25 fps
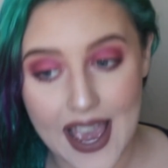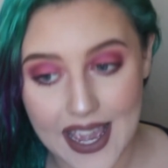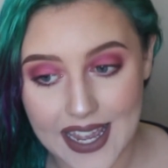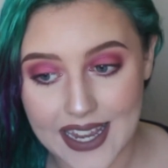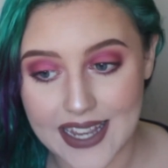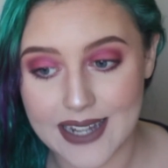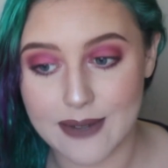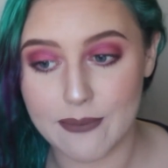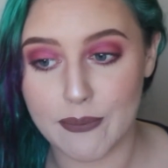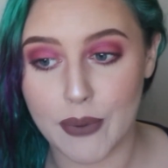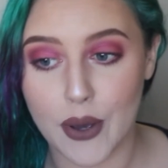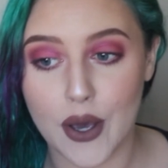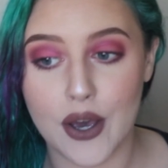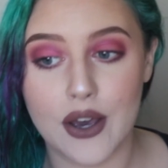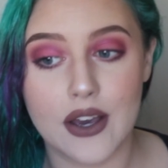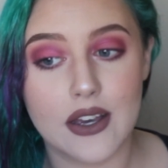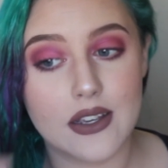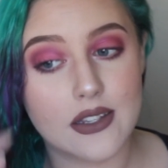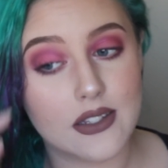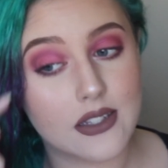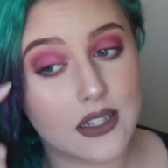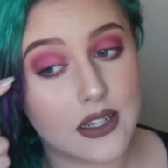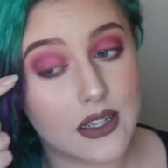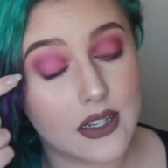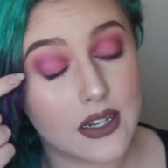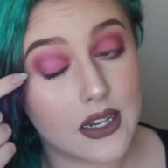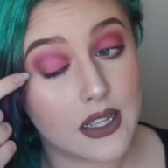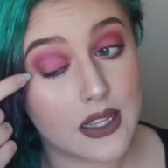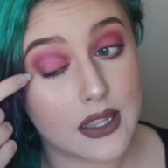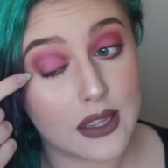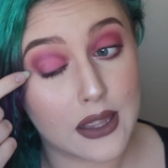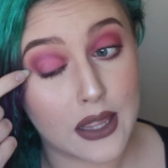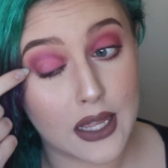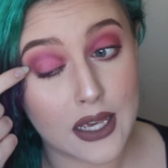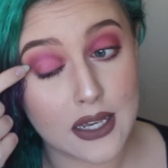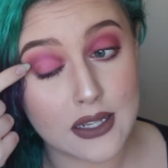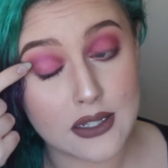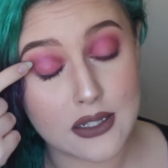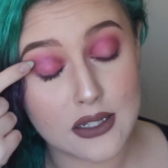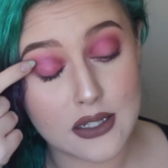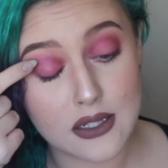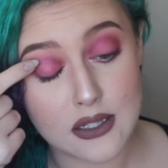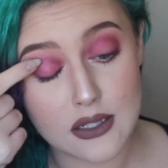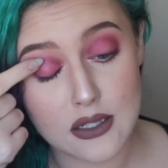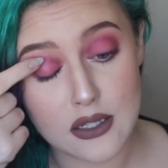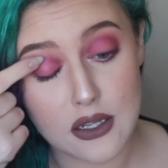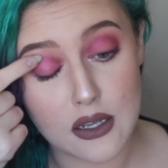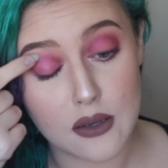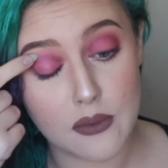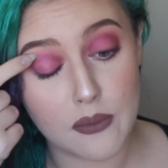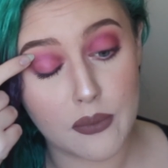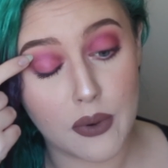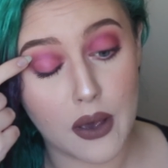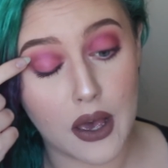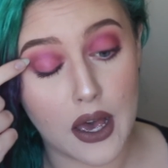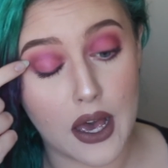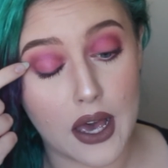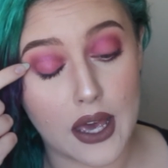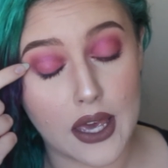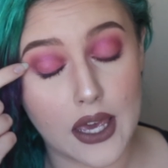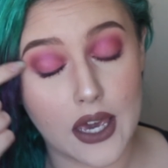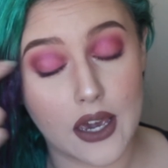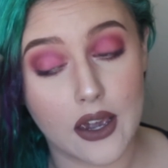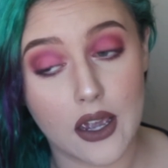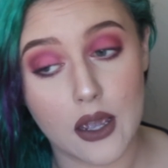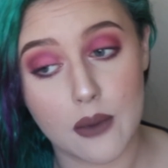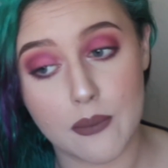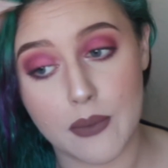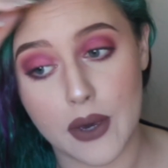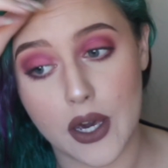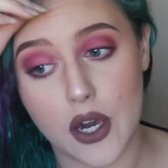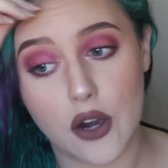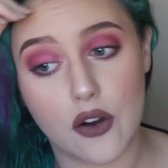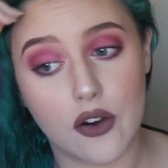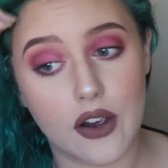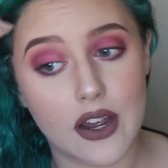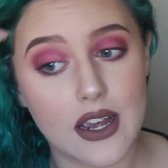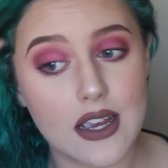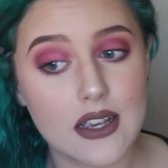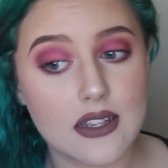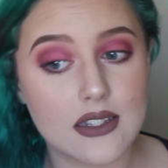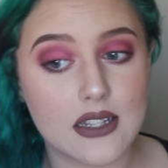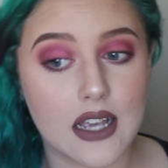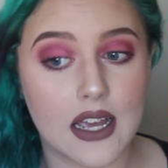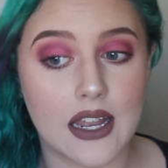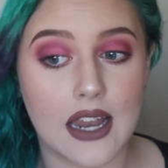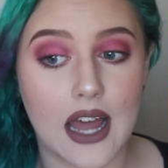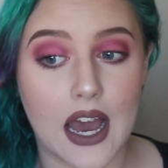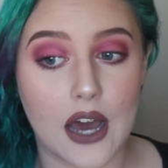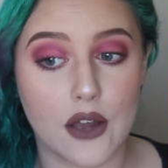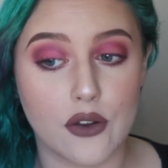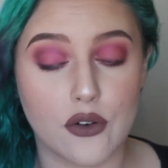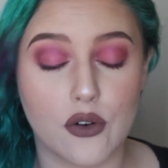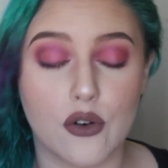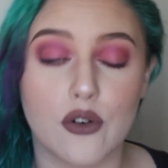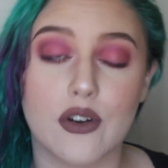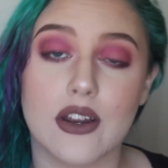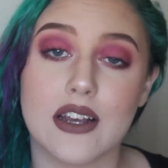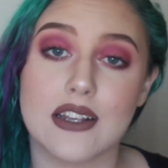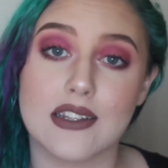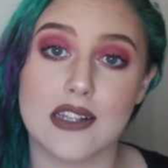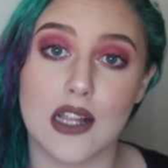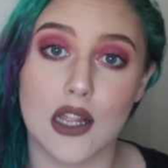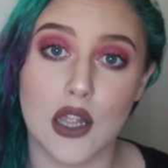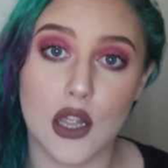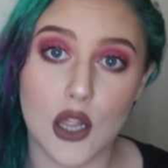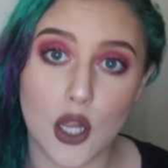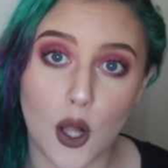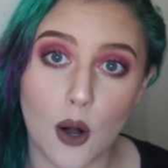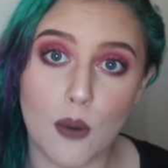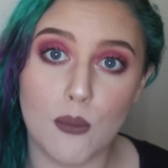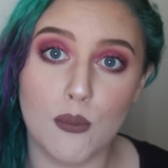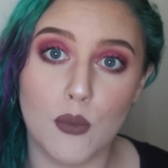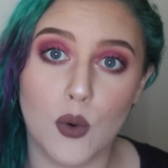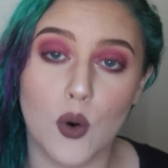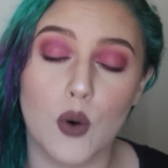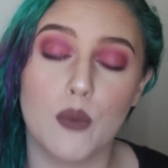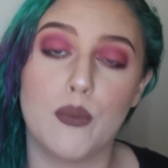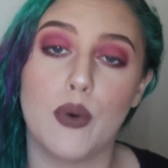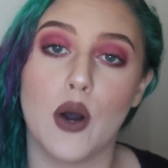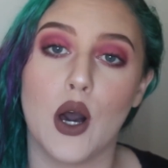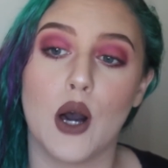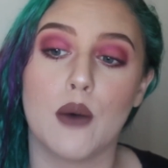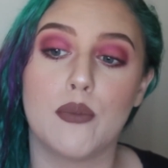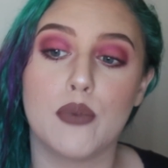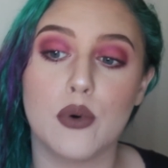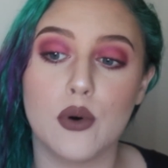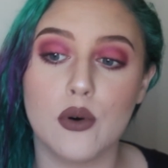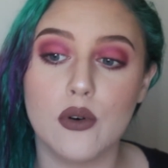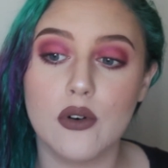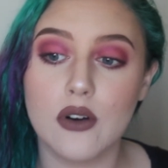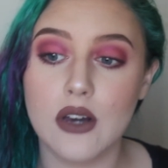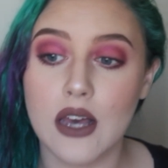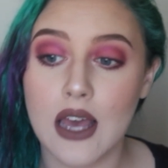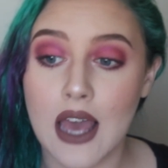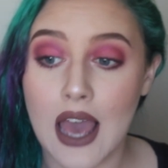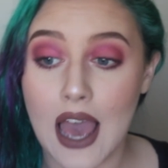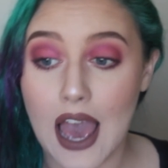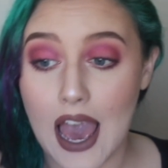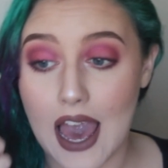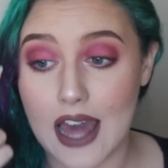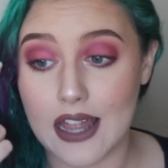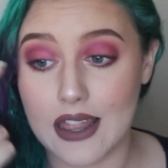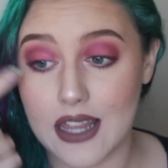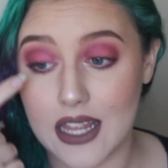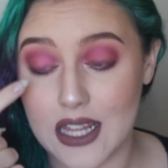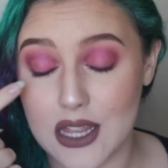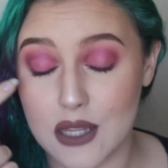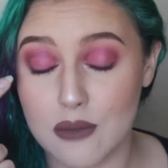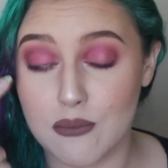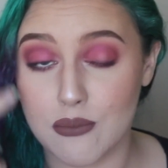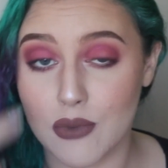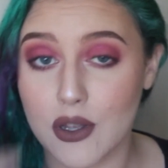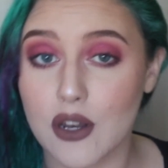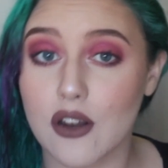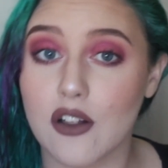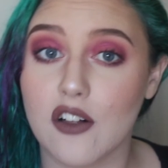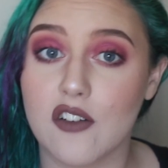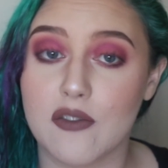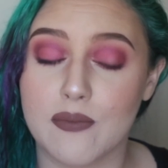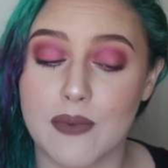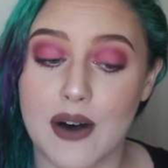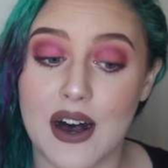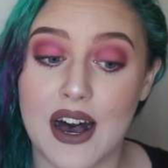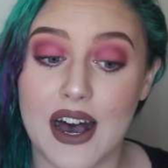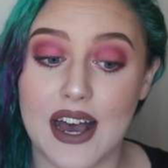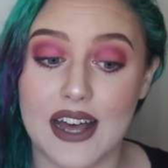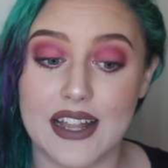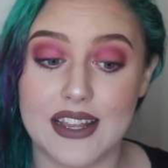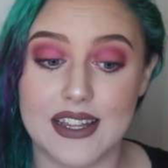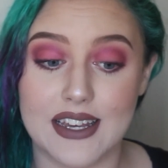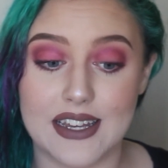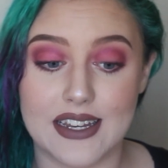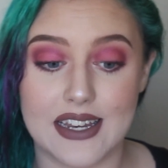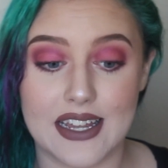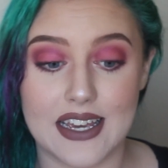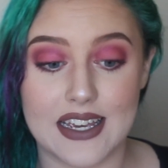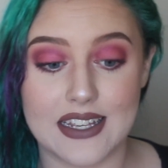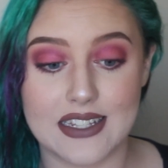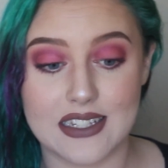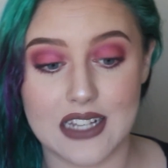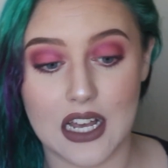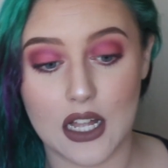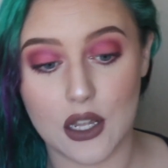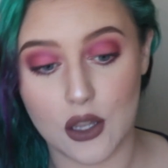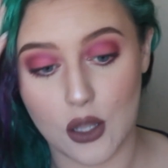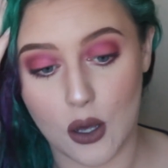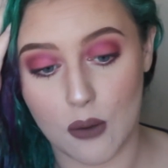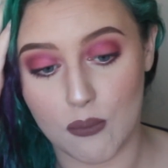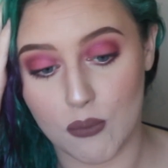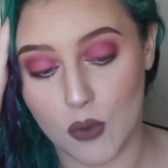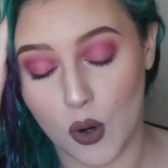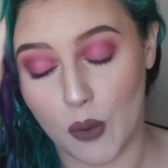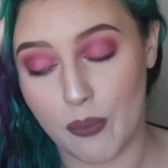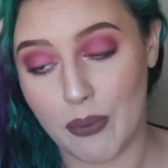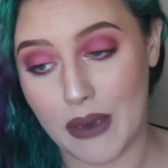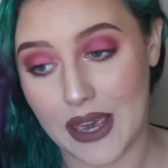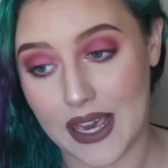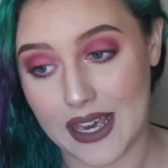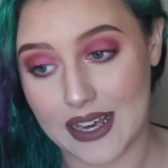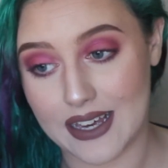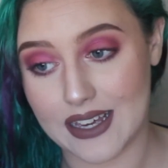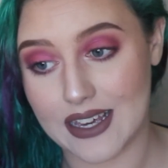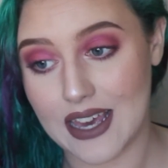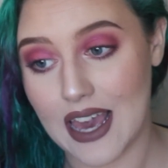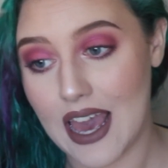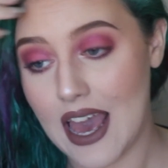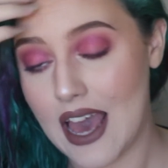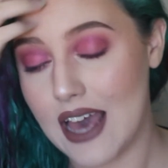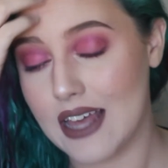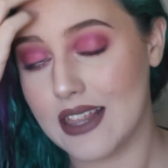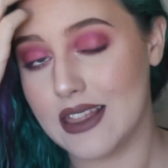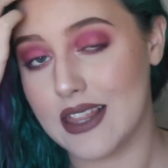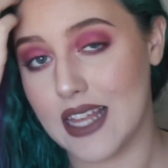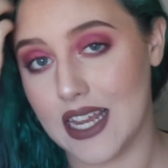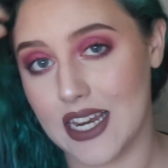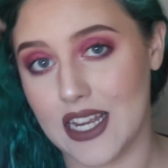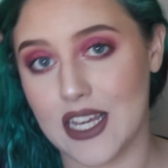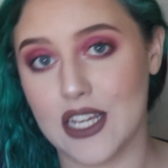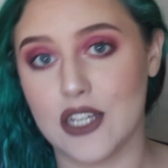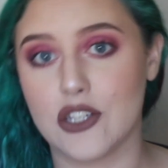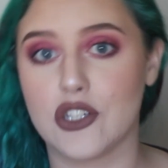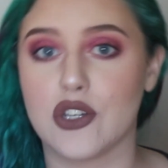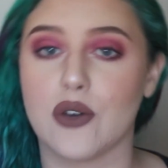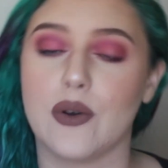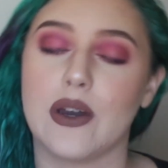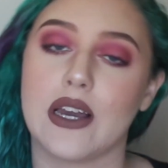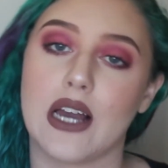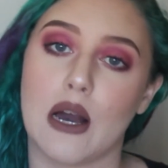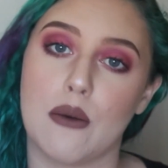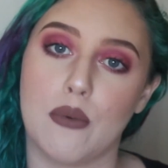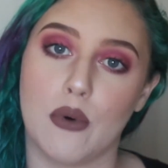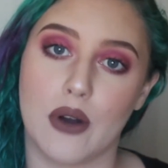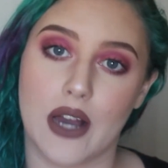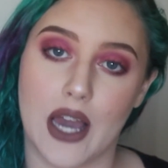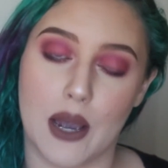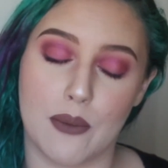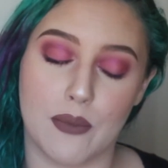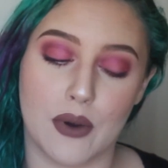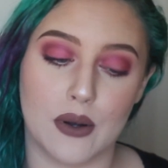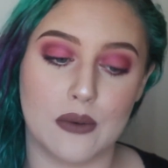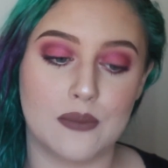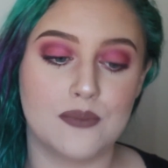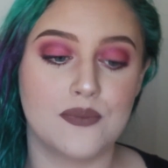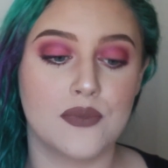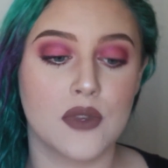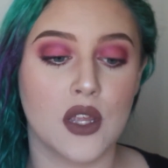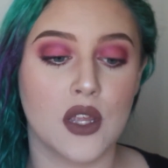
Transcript: In person, this part here in my crease and outer corner is a lot more purple, and then the middle of my eyelid is a lot more pink than it is showing up on camera.